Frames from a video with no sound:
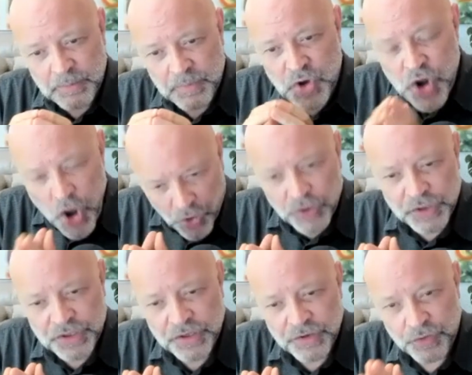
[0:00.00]

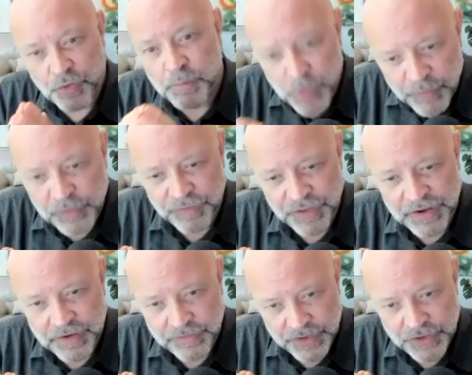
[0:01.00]
not the removal of the
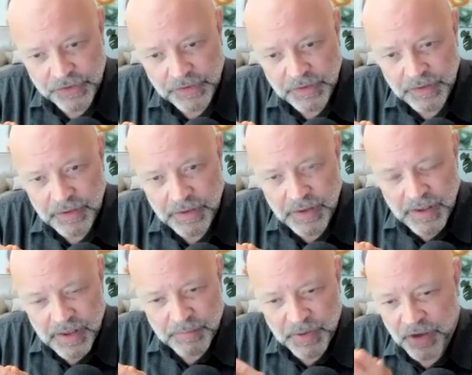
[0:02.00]
individual
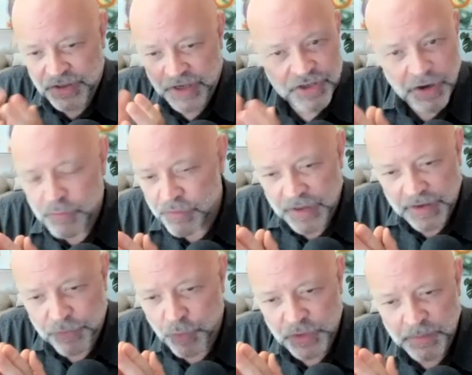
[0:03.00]
because I don't think
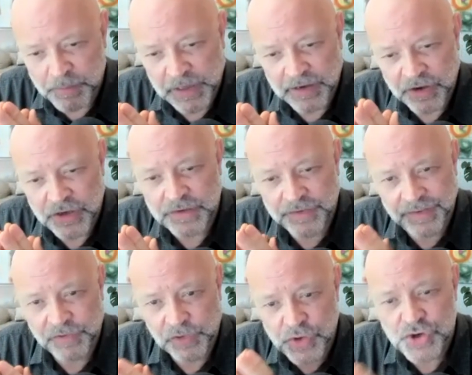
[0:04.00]
14 billion years of
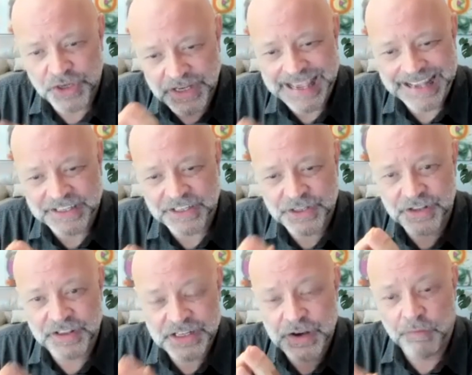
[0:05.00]
evolution to get us to
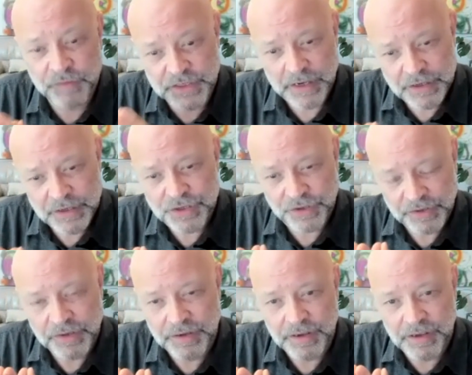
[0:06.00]
this
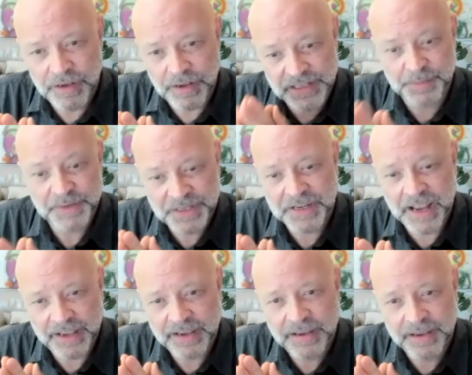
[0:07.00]
conversation as a
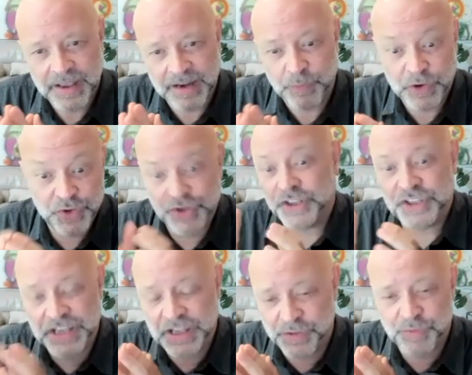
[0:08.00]
mistake. And if we could just
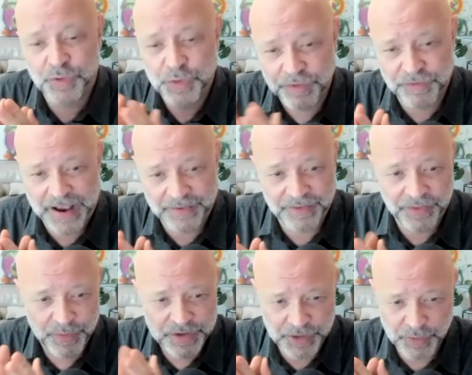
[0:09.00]
see through the fact that
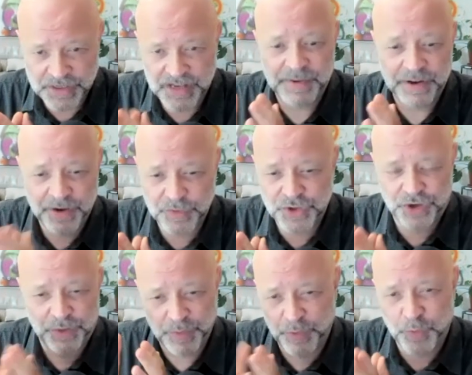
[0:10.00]
there is no Tim and no
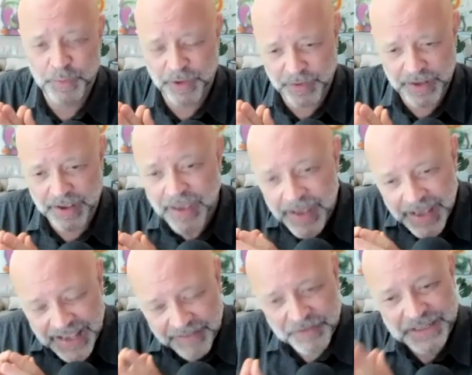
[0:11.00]
John, we'd all be okay. It
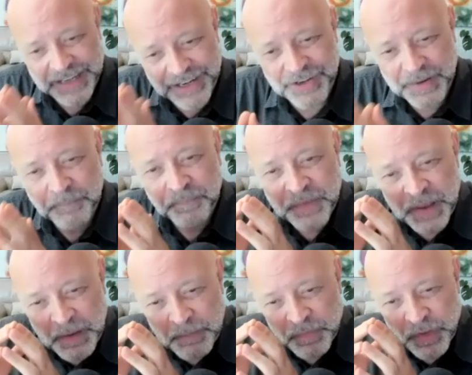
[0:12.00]
feels like, look,
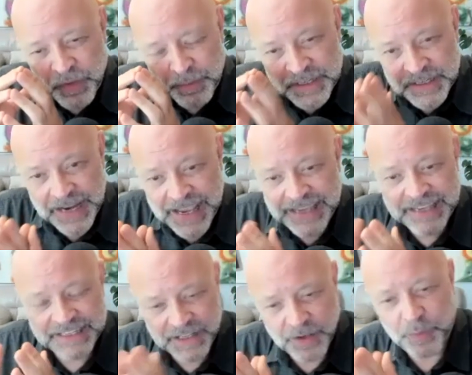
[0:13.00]
the mistake
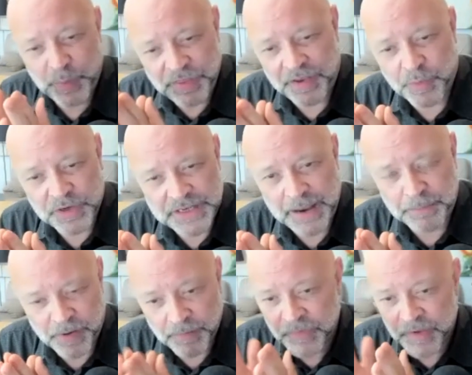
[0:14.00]
is that we think we're
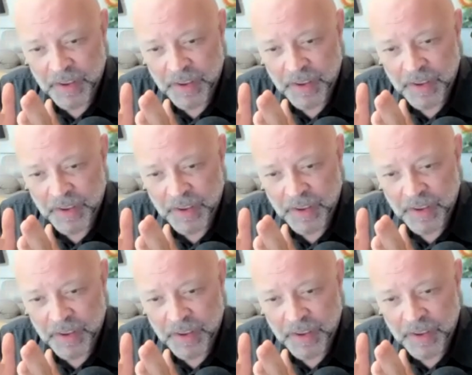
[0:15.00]
separate,